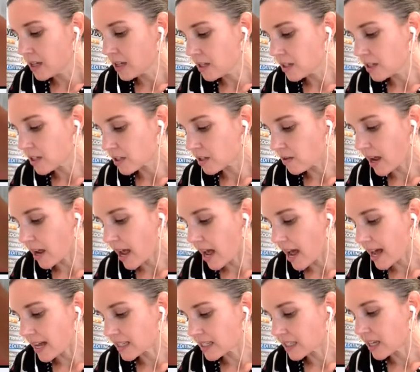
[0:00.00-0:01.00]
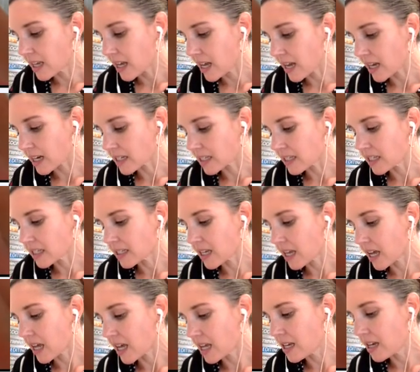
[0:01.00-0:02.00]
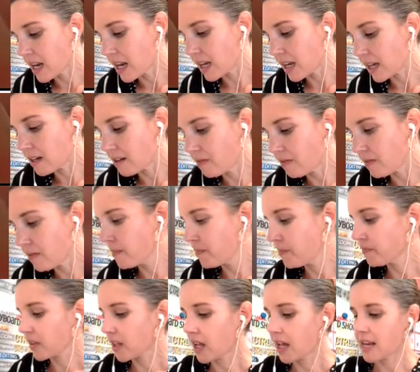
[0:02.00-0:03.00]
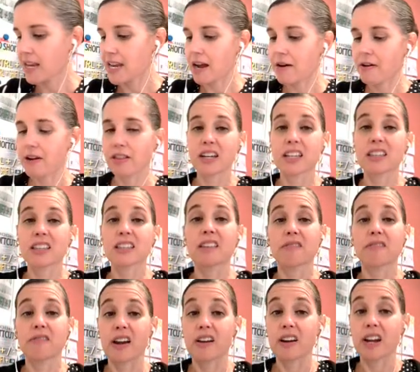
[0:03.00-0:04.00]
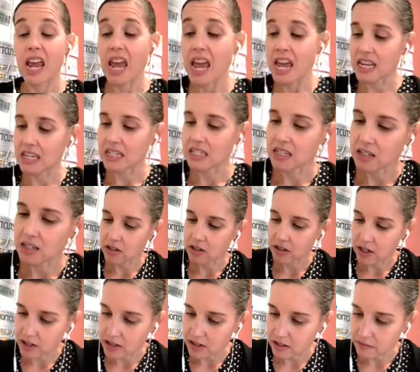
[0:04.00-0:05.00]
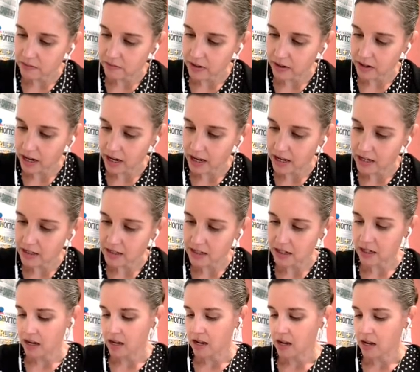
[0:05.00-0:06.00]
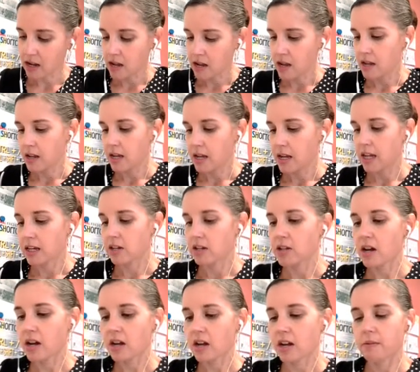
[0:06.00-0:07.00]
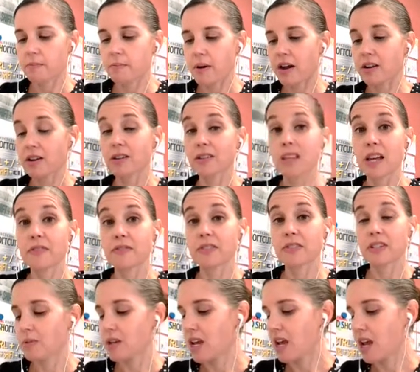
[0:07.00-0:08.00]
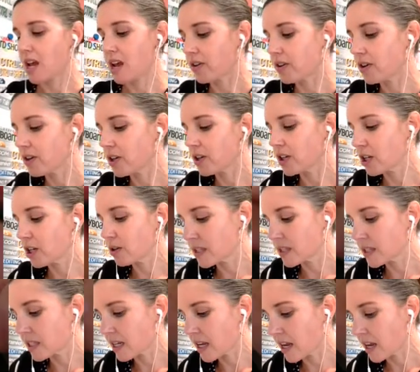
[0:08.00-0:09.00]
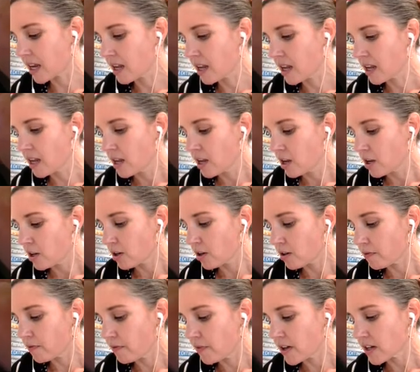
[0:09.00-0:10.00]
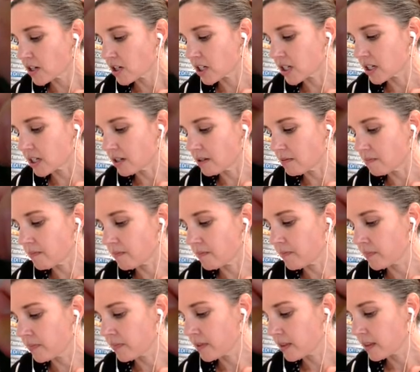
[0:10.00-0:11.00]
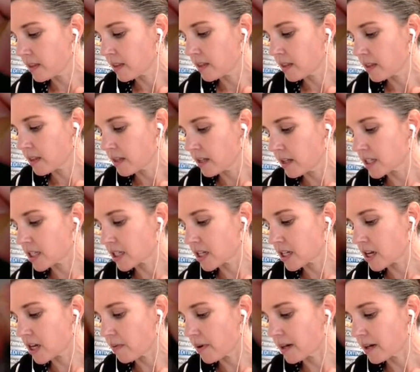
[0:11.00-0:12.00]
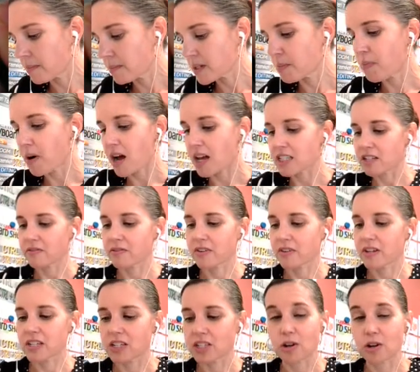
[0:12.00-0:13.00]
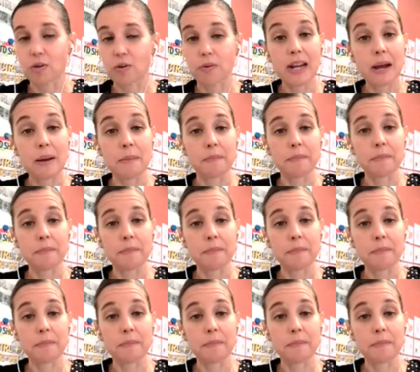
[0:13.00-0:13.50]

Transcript: so as the x's head negative, and now I look at the very end. here's the very end, and you talk about your left end behavior. You would say your function is going to positive because it's going up.